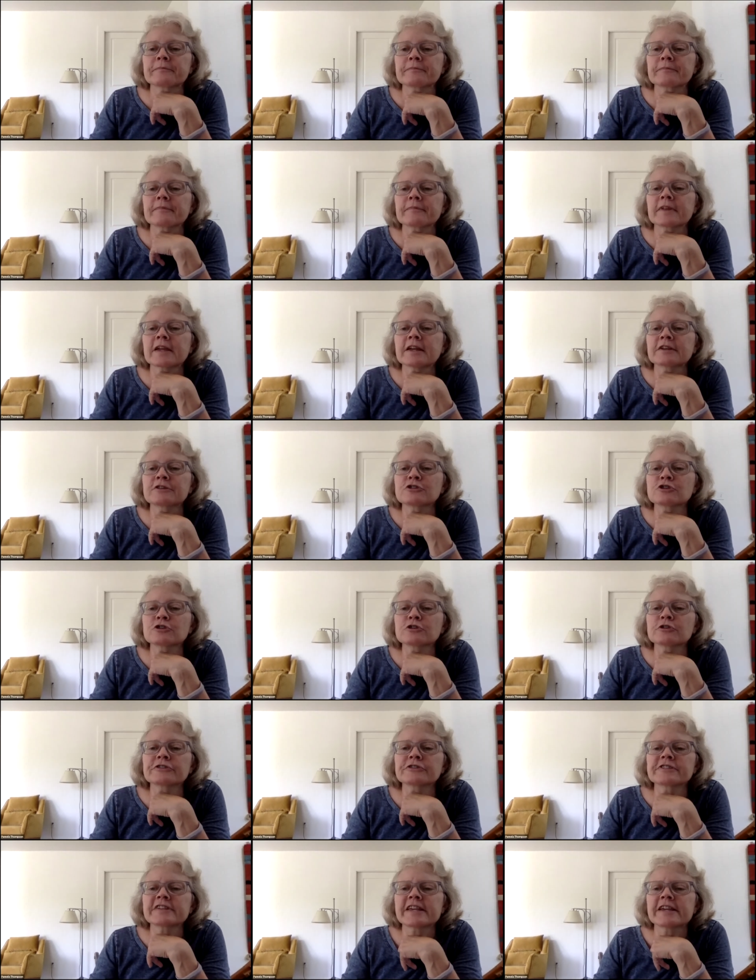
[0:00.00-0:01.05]
can turtles
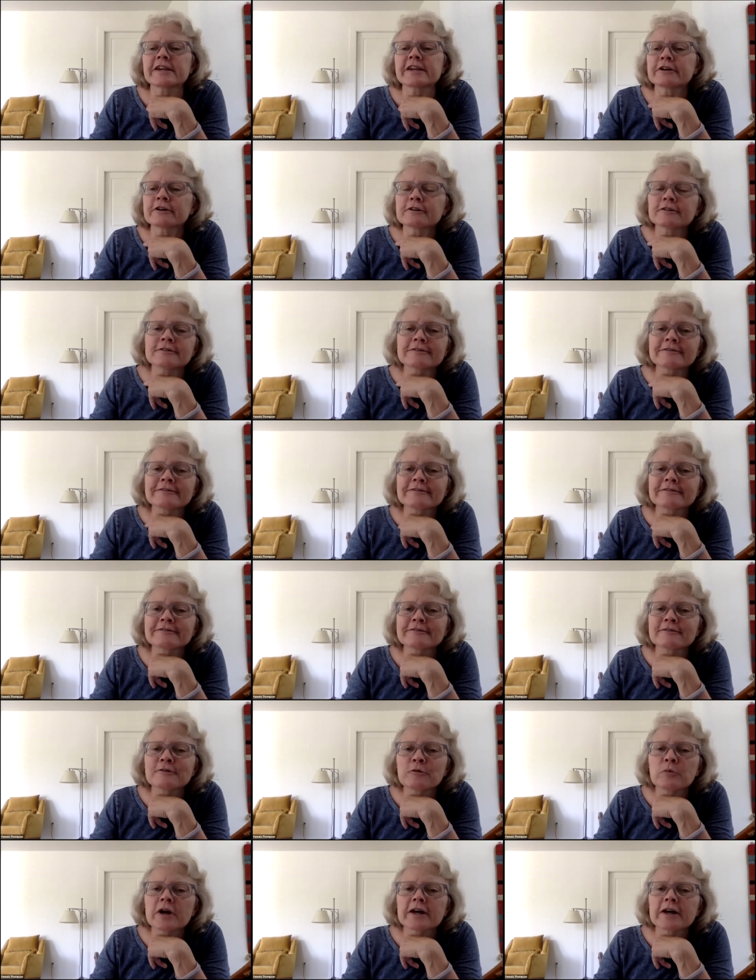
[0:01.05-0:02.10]
hear
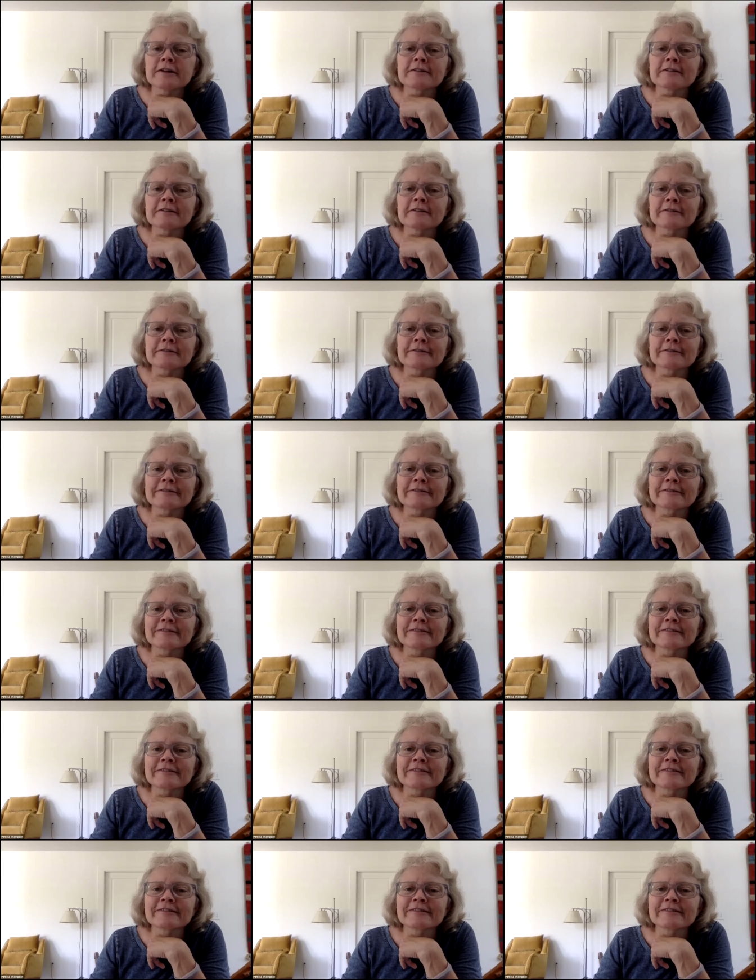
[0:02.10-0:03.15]
well?
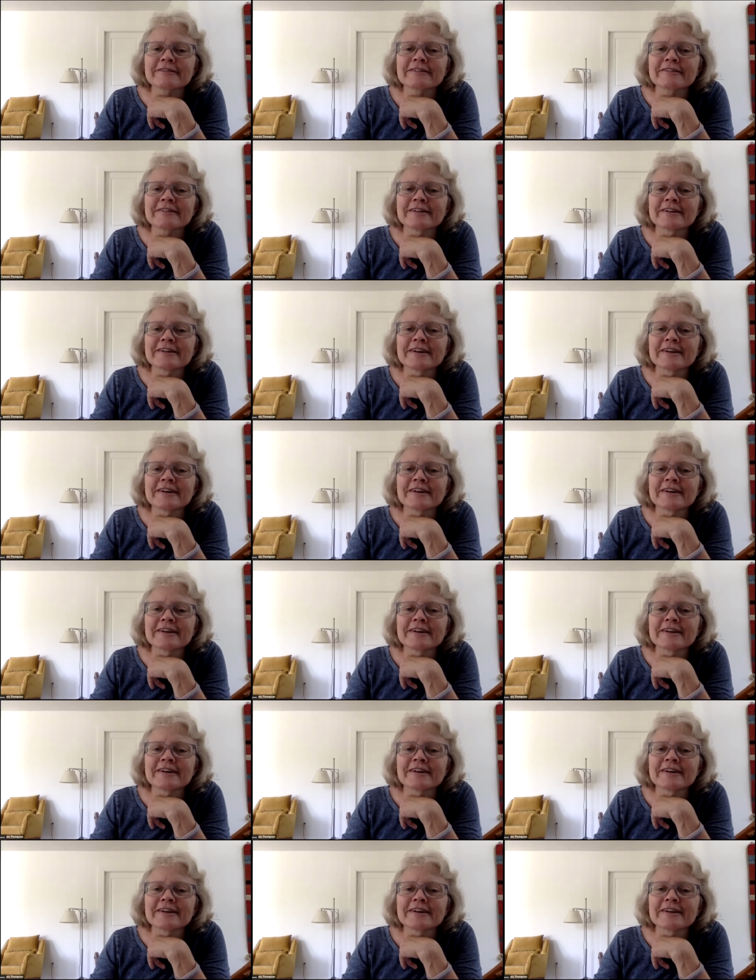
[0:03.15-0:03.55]
Uh, turtles